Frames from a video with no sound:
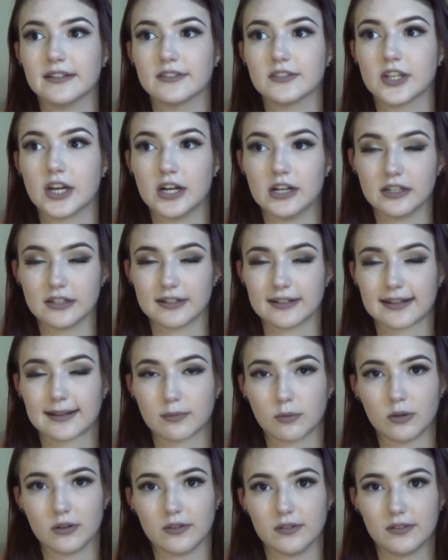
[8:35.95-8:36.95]
tongue,
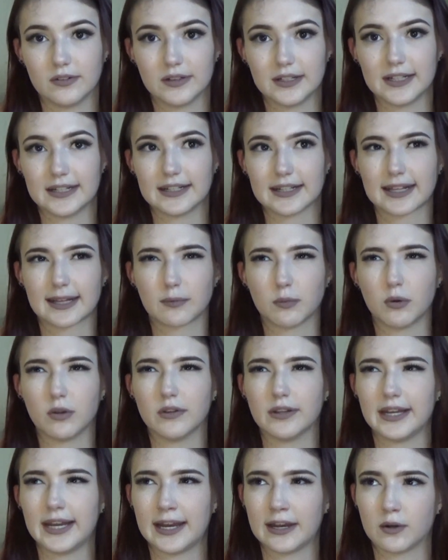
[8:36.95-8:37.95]

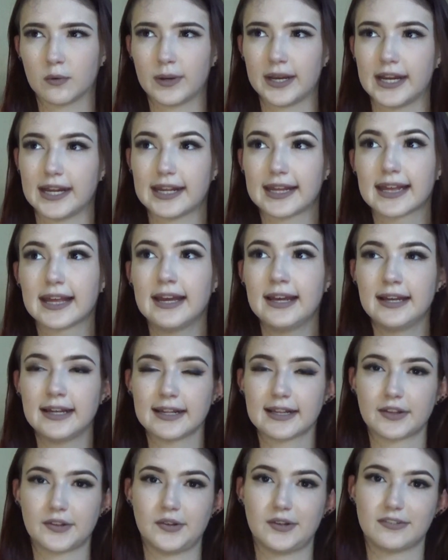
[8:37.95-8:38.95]
swollen airways.
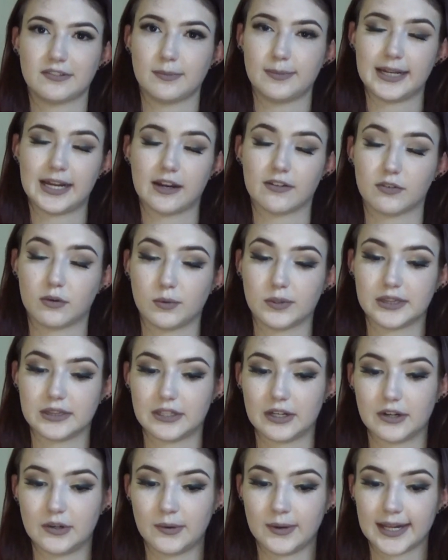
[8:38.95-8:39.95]
So you have to be careful with
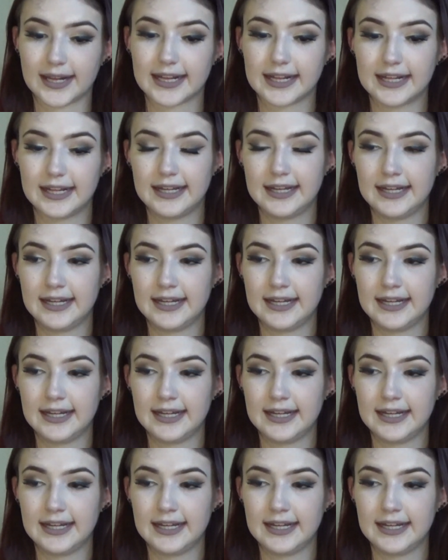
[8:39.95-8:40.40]
those.